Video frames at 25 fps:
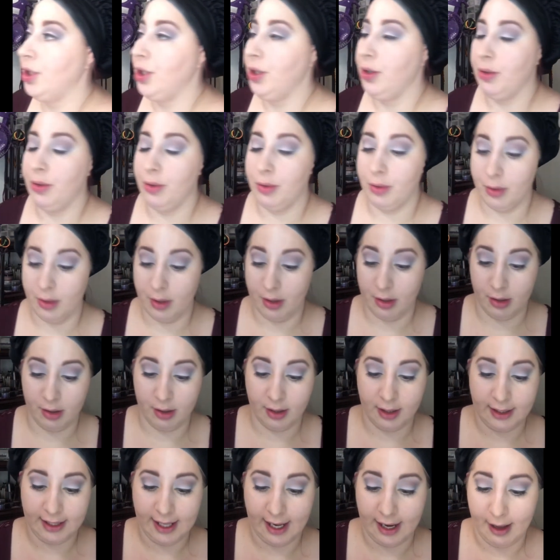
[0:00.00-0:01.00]
to
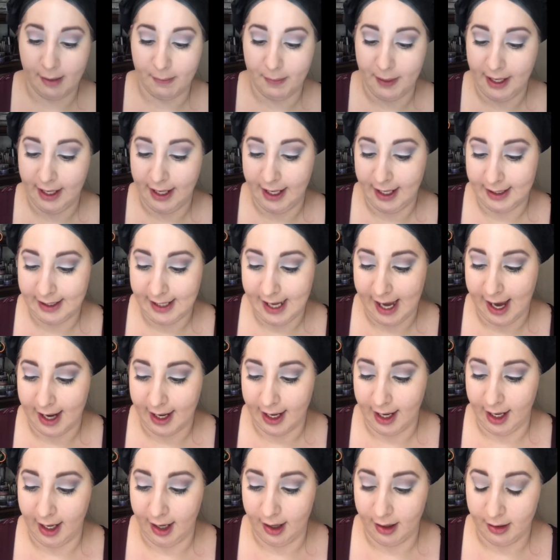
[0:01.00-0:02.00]
set up and get
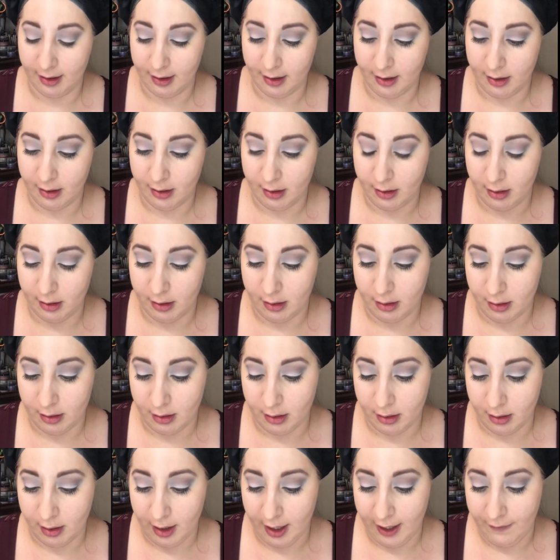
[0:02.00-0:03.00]
tacky.
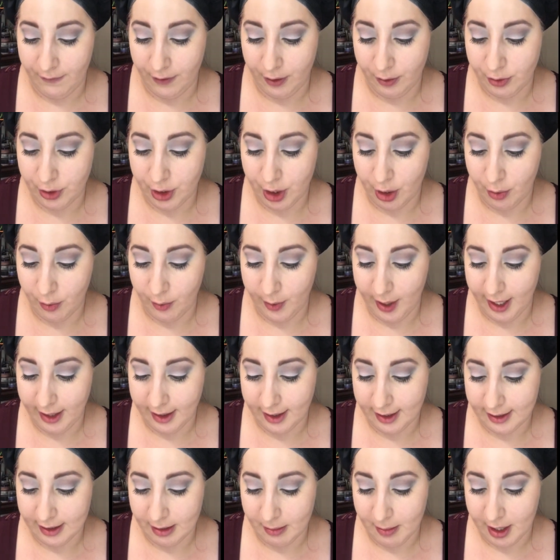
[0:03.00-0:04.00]
If you don't wait
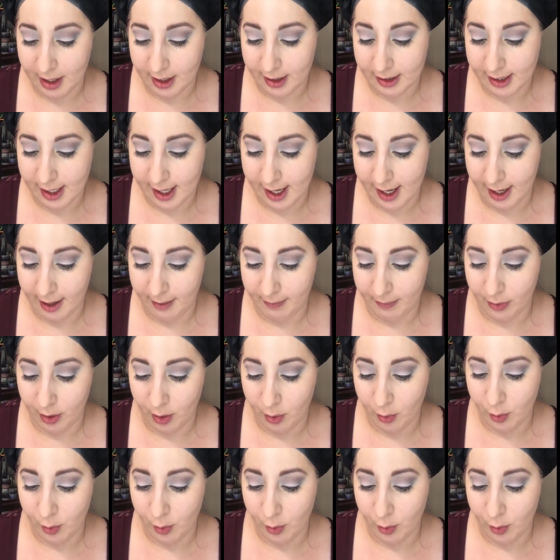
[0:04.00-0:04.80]
this amount of time,